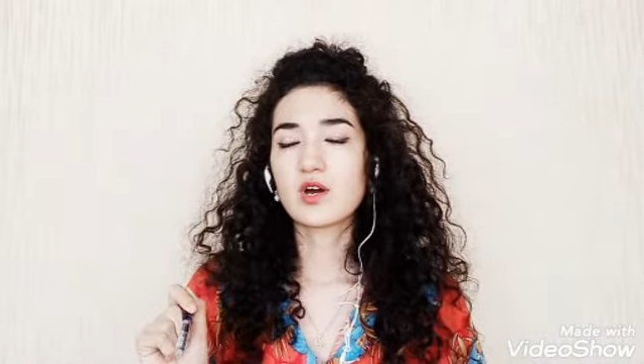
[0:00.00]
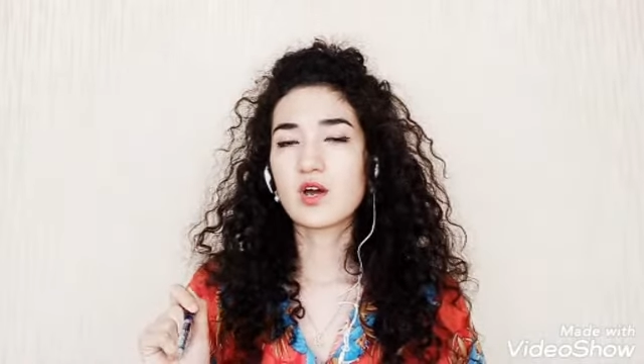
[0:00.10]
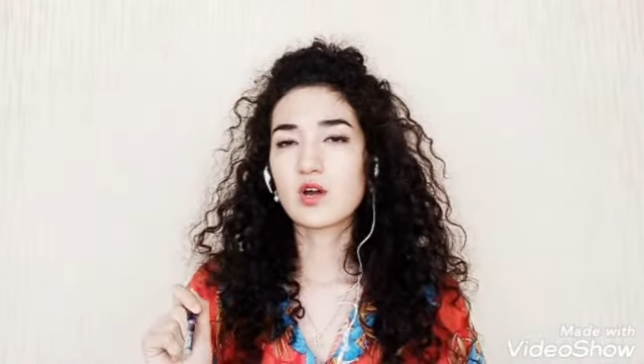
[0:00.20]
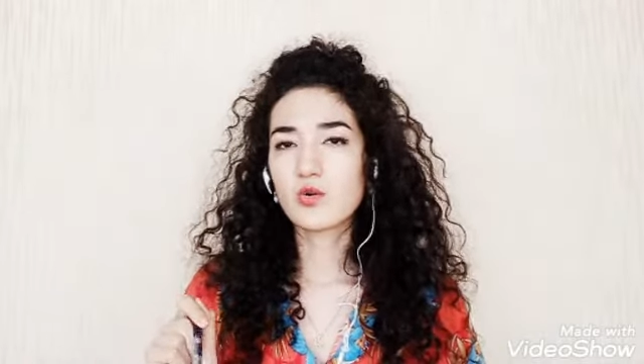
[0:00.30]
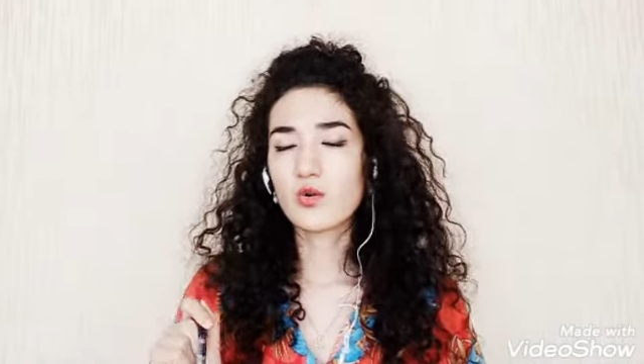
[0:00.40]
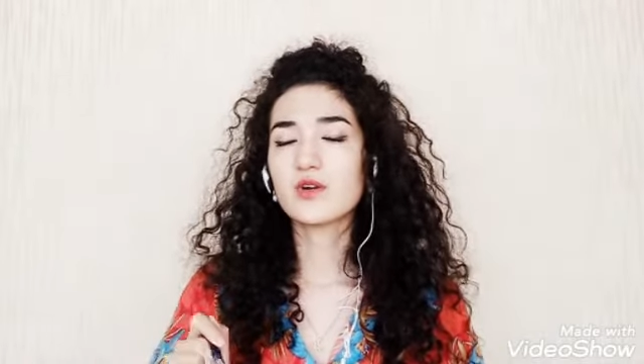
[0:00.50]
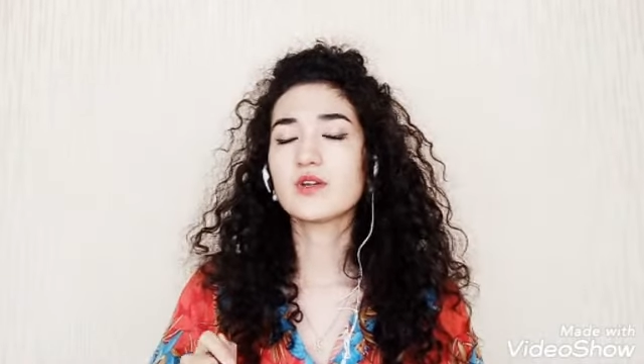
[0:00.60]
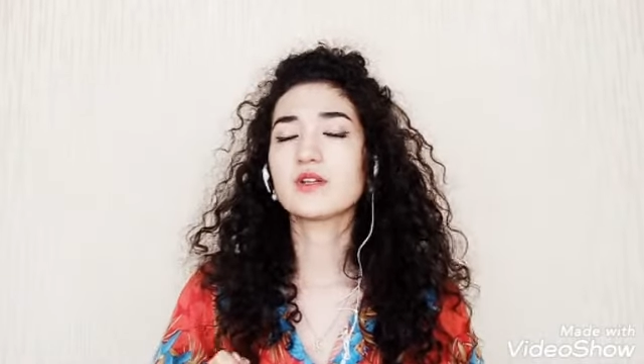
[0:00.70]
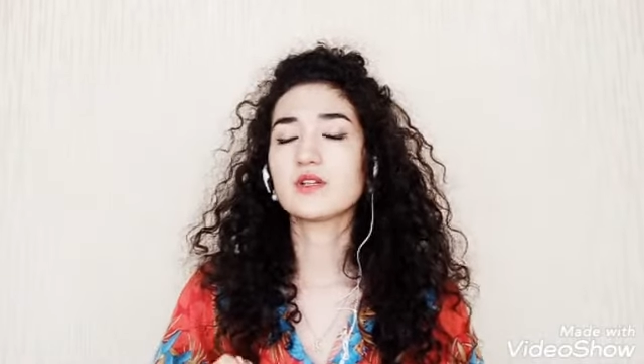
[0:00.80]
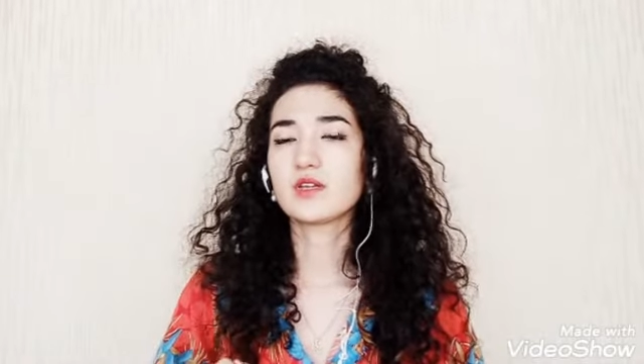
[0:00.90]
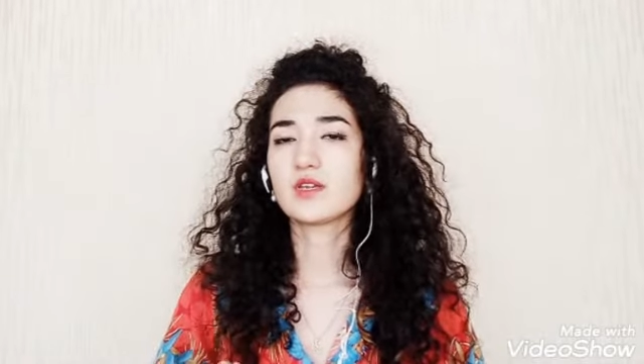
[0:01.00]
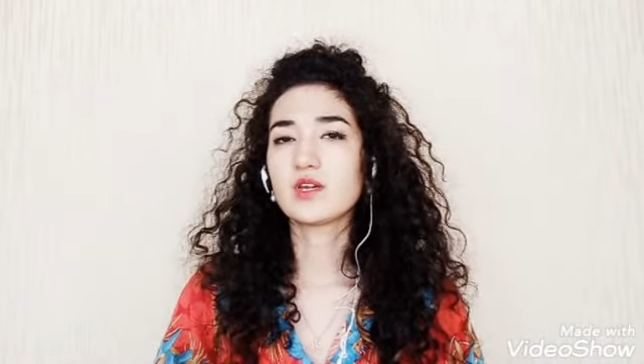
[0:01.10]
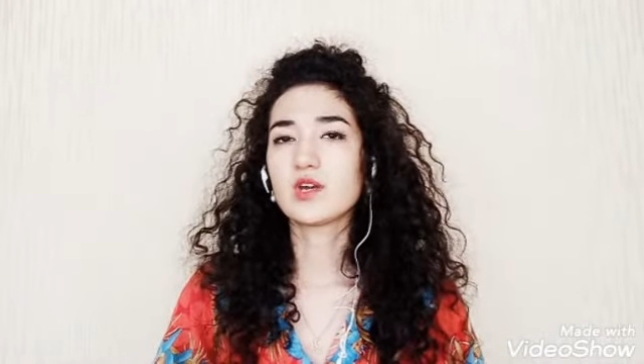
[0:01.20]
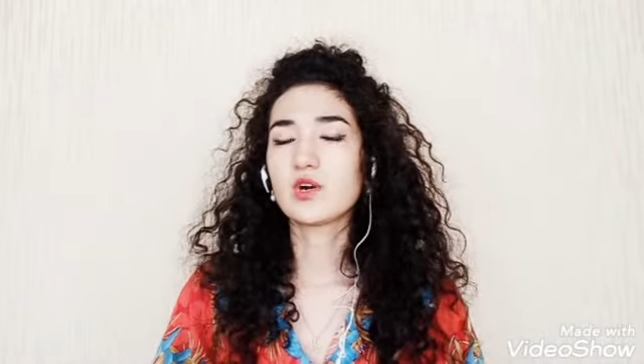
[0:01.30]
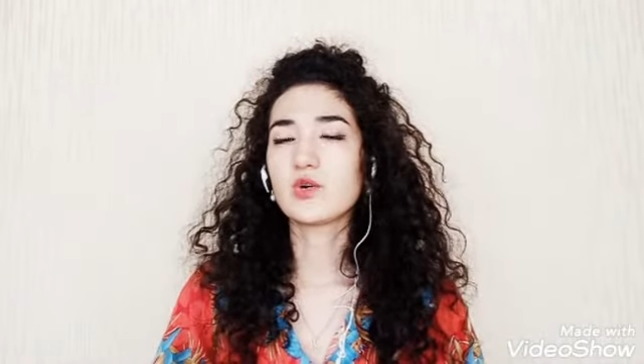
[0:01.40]
accordingly
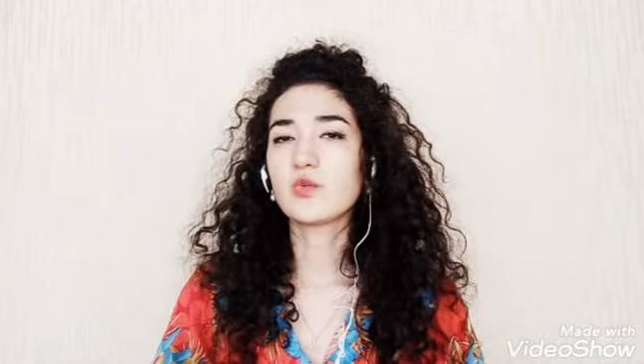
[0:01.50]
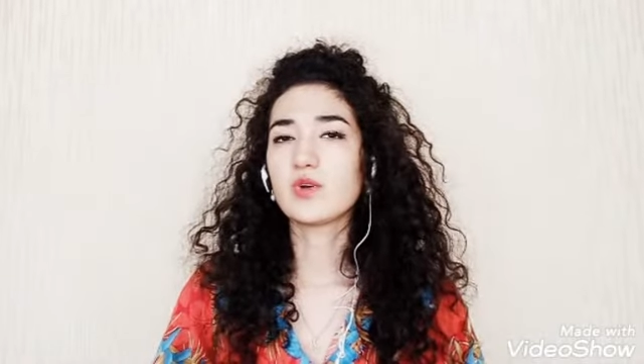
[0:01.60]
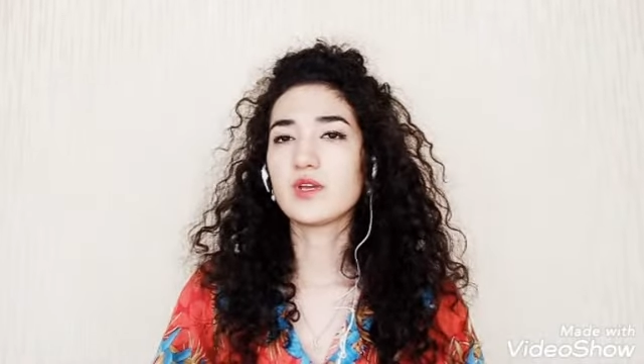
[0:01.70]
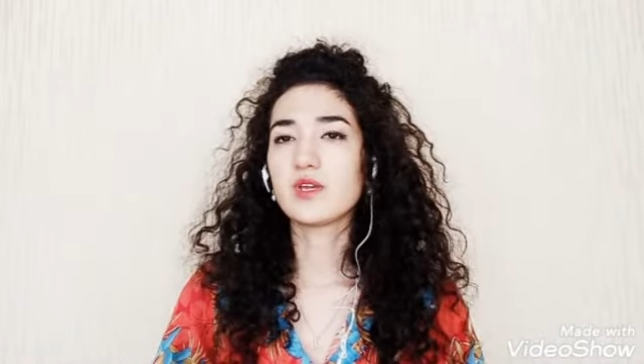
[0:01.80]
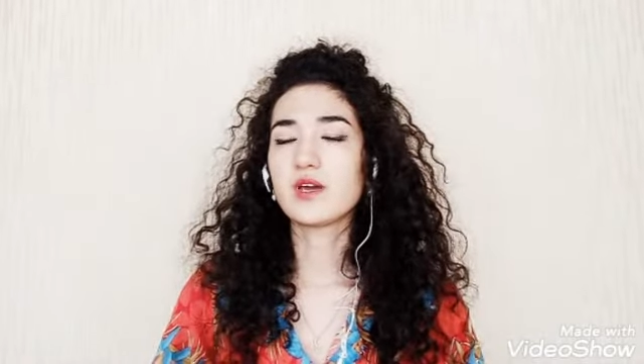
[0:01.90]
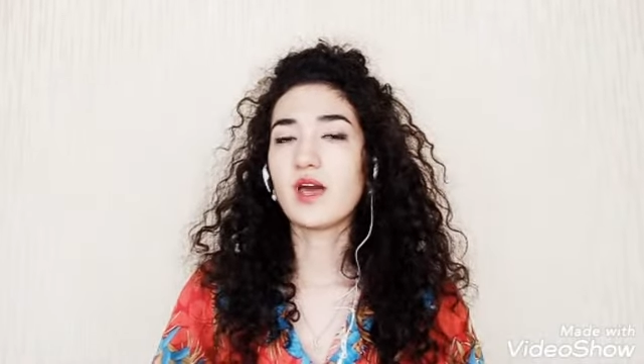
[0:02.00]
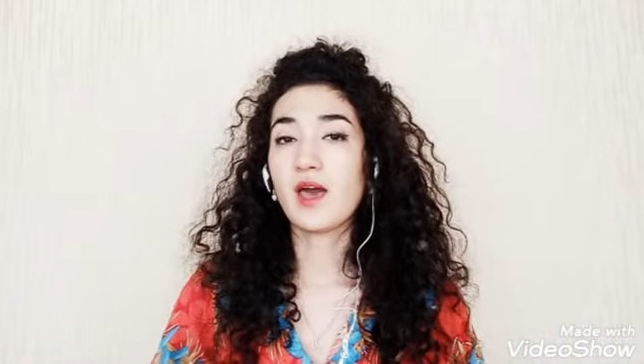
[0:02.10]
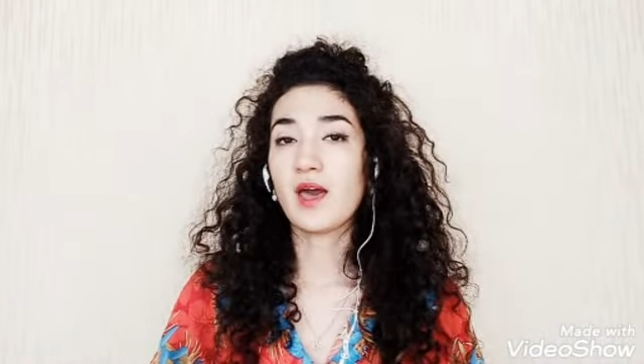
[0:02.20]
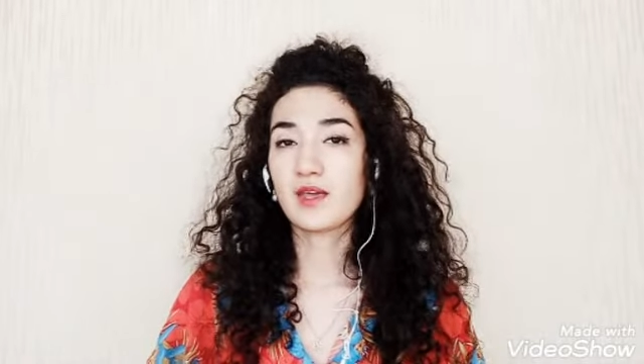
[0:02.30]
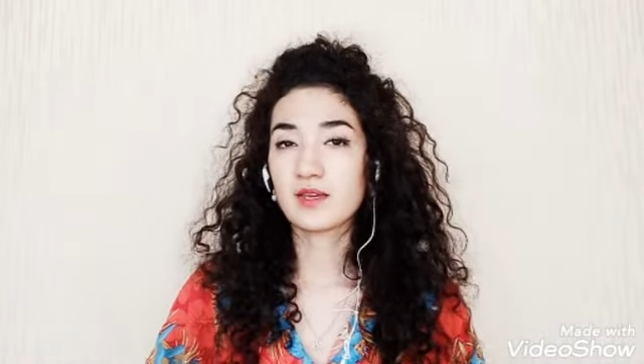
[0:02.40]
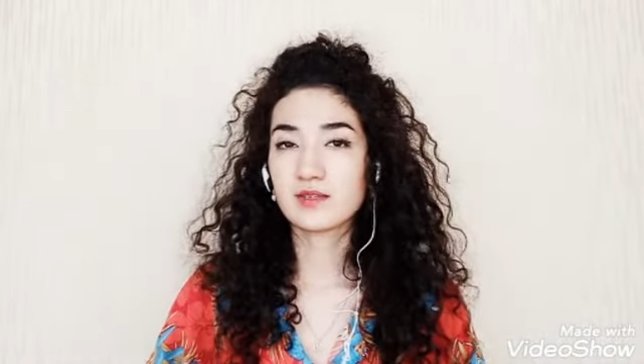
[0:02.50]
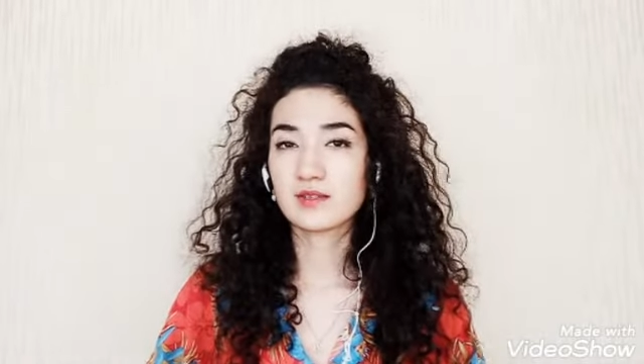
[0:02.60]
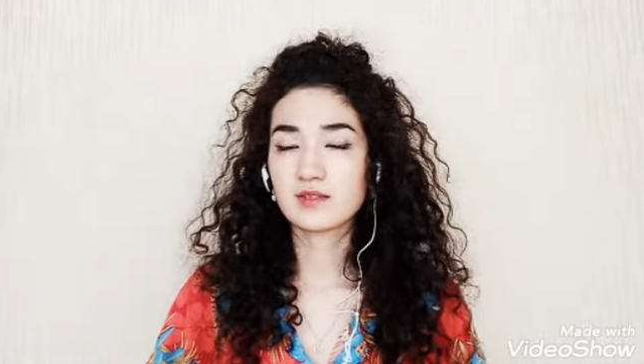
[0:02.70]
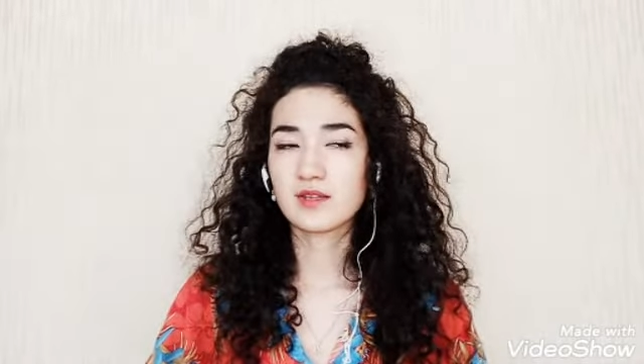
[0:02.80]
we act